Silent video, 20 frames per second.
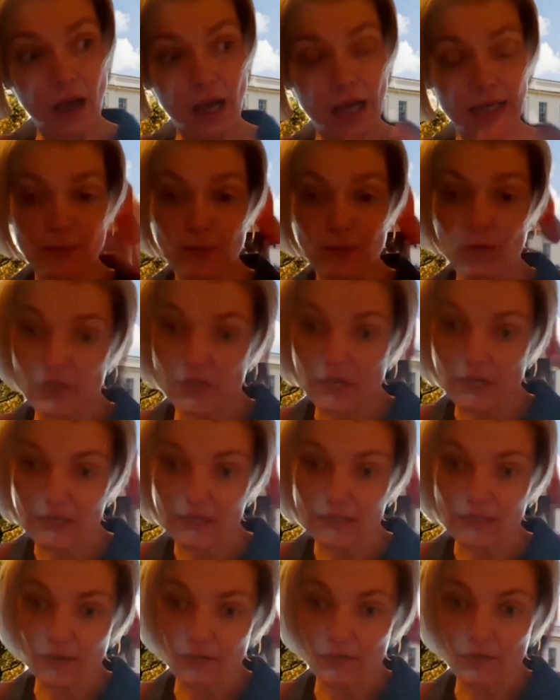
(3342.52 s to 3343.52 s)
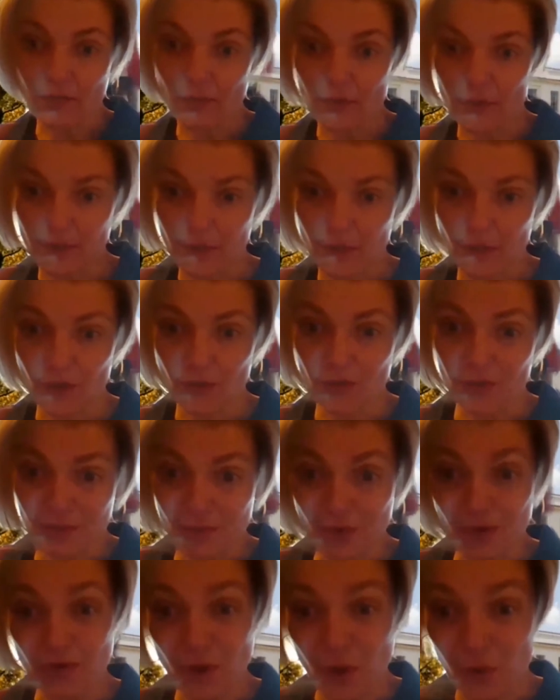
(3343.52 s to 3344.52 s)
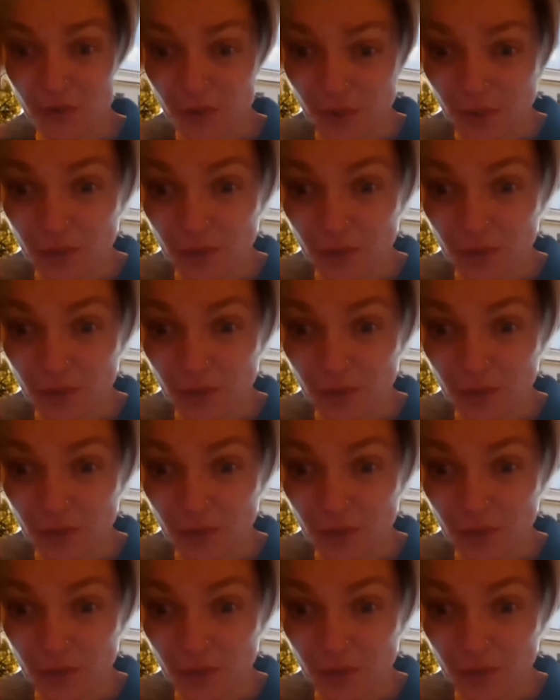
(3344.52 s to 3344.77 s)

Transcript: I suppose I'd ask everybody who's who's old